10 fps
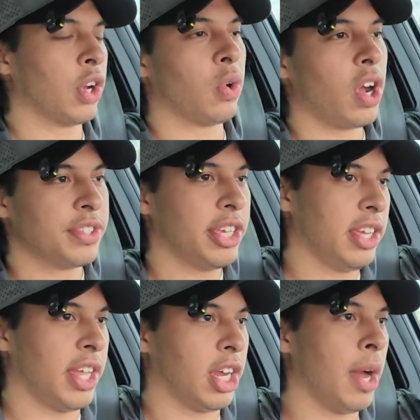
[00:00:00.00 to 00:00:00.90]
cross
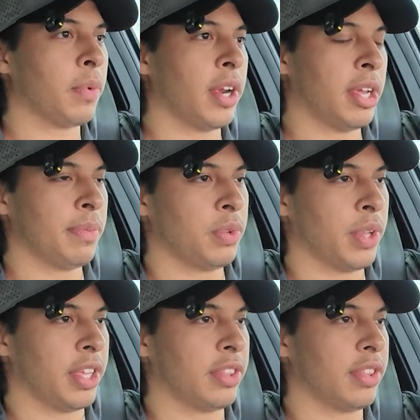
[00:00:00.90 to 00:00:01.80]
selling, like upgrading him to
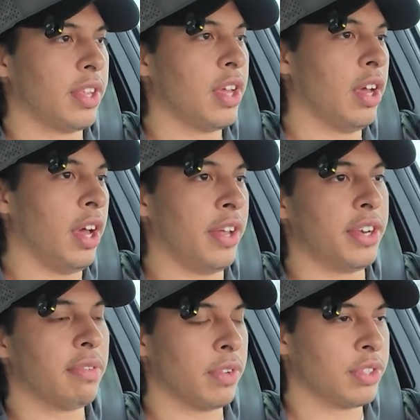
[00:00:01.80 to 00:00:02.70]
like a
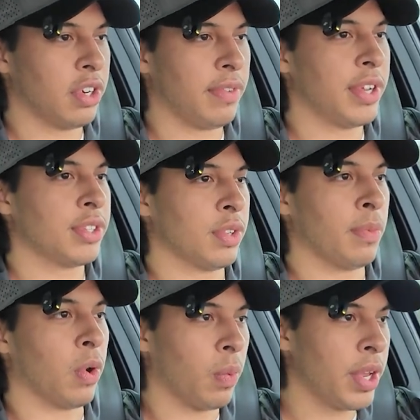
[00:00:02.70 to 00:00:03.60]
different service or
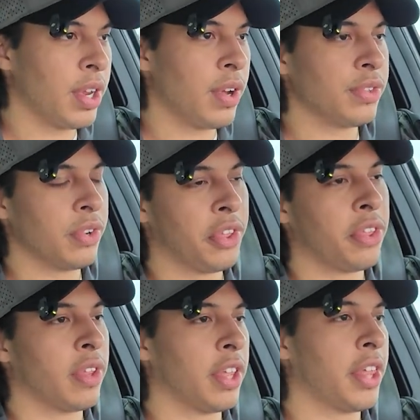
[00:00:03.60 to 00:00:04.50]
more windows or
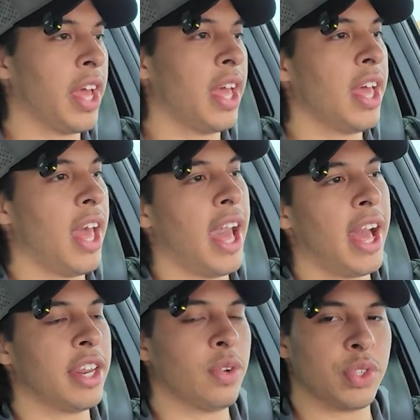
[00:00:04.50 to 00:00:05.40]
anything like that.
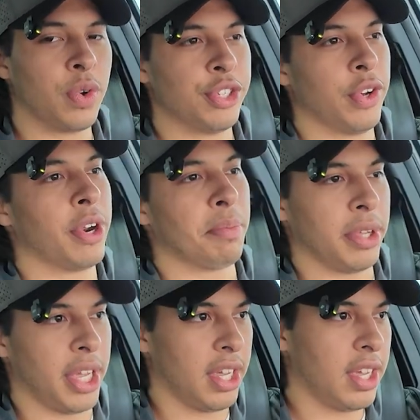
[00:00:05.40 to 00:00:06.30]
And he was always showing up
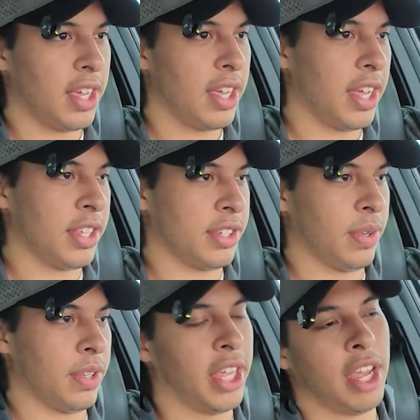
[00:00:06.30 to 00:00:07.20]
late. And
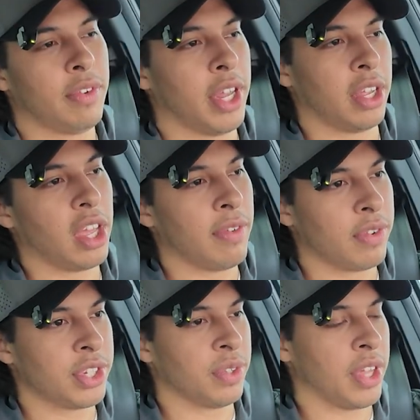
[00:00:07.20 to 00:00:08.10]
so like
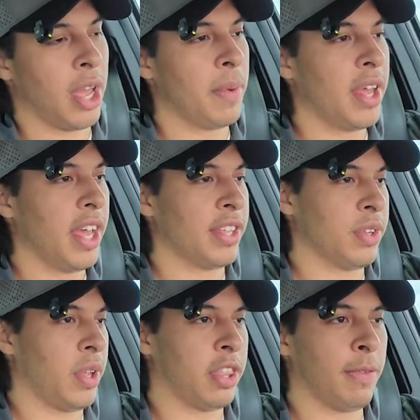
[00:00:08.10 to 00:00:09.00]
every single time. And
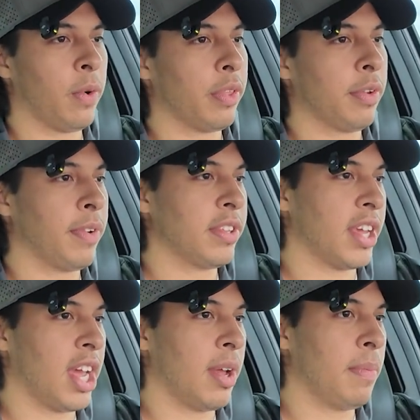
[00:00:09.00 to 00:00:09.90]
so like the fourth or fifth
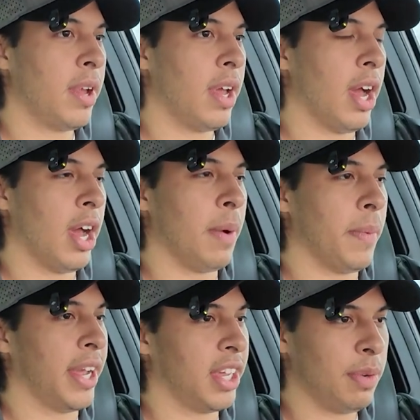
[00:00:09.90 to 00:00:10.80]
time,
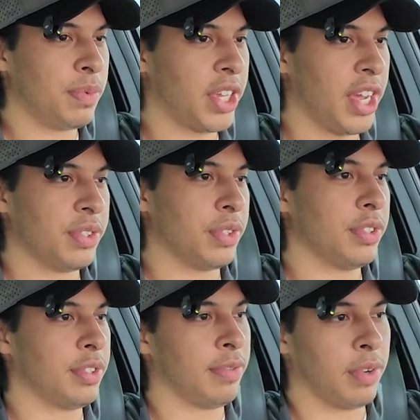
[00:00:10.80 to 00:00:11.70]
I get him
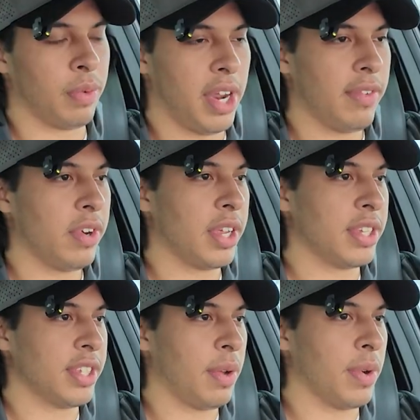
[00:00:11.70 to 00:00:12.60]
scheduled for whatever it
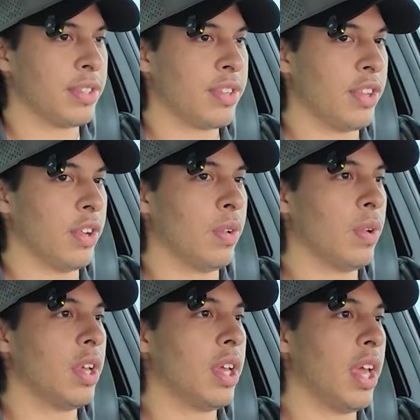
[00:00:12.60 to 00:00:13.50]
is that he wants to do,
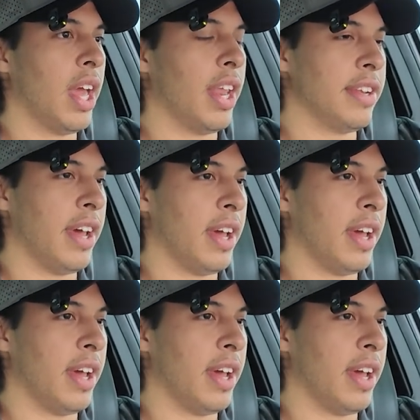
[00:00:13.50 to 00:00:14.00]
and